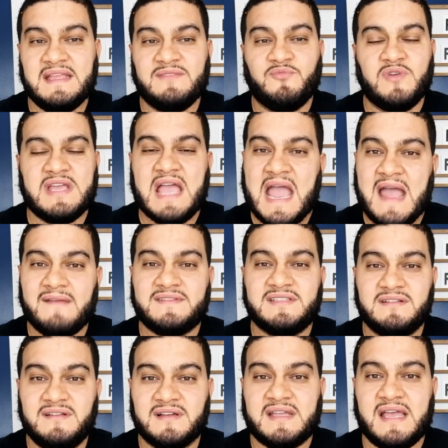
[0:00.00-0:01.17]
we have to
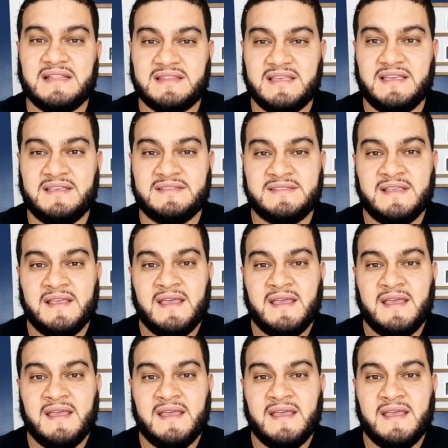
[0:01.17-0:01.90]
look at these